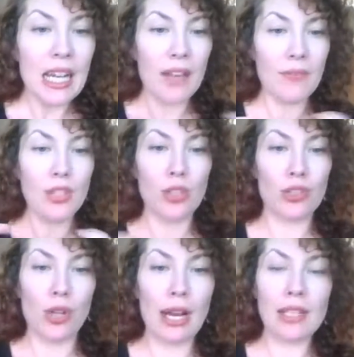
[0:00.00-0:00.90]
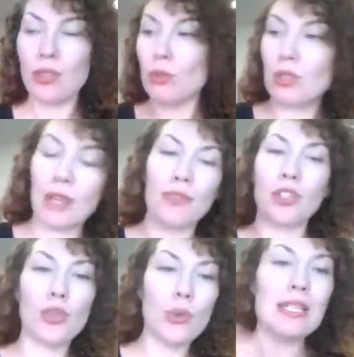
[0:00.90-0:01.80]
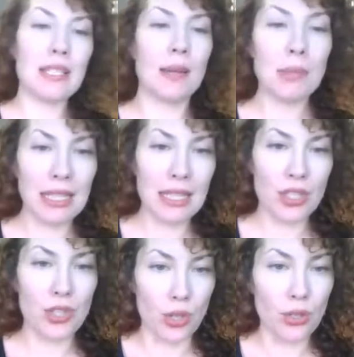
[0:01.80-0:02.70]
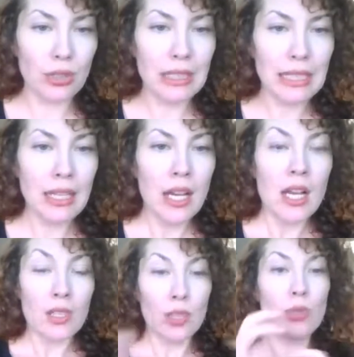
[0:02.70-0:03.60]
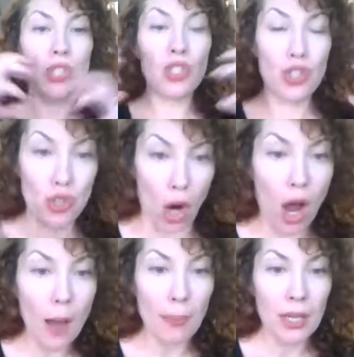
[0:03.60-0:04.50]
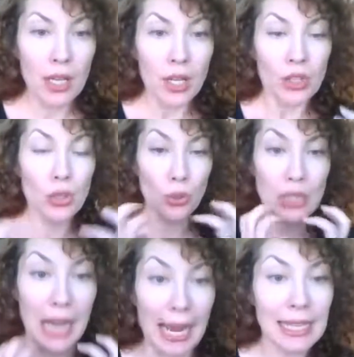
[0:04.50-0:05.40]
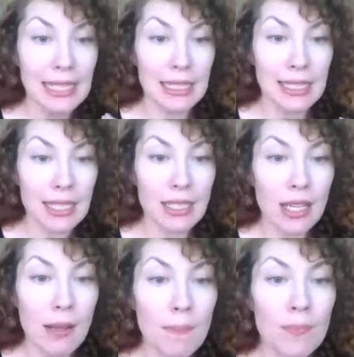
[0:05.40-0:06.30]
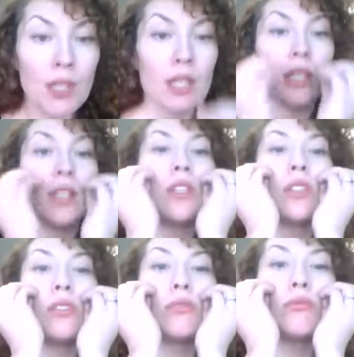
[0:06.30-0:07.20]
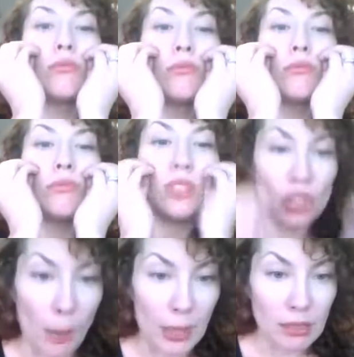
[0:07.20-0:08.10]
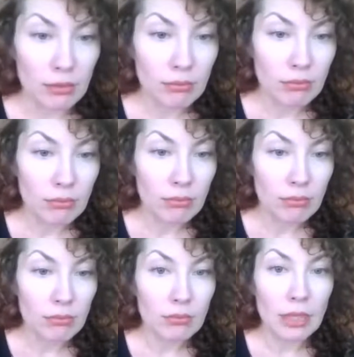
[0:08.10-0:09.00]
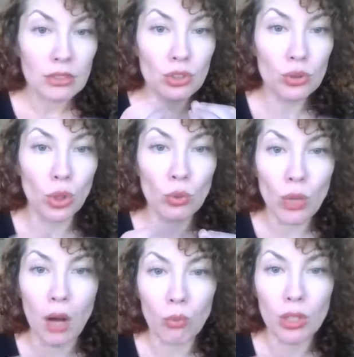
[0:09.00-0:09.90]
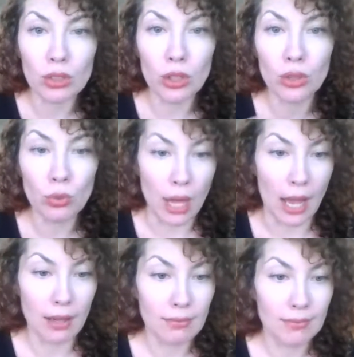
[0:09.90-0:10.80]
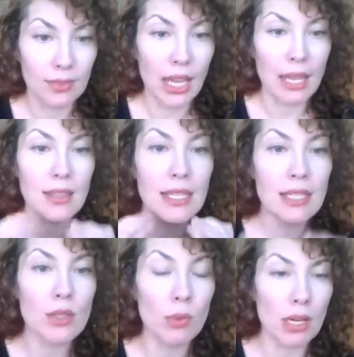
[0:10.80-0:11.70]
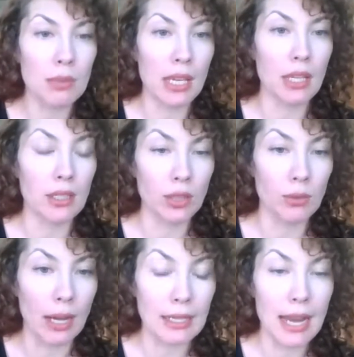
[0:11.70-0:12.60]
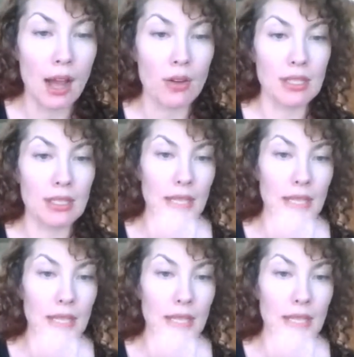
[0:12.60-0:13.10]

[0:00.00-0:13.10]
if you're doing something externally to stop your guidance system, stop it. Like, you do not want to do that. Okay, this is what I'm telling you right now, is